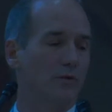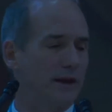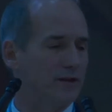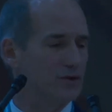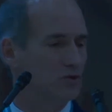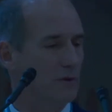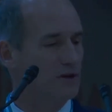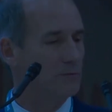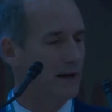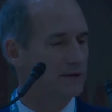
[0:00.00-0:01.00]
that has too
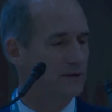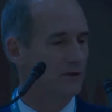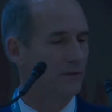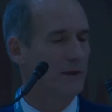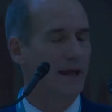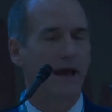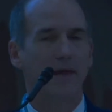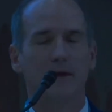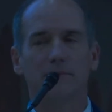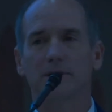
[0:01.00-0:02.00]
much bacteria,
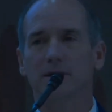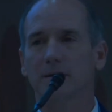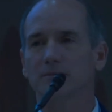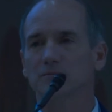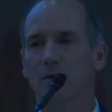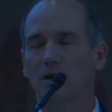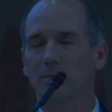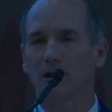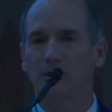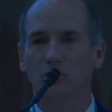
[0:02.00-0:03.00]
and then becomes
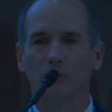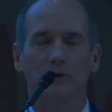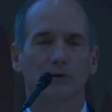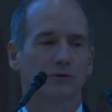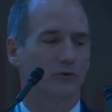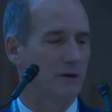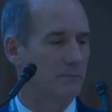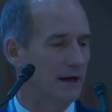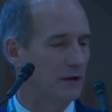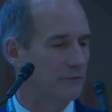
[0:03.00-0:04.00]
polymicrobial, including
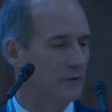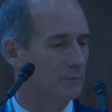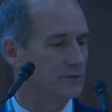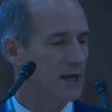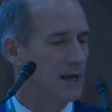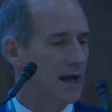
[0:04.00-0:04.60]
biofilms,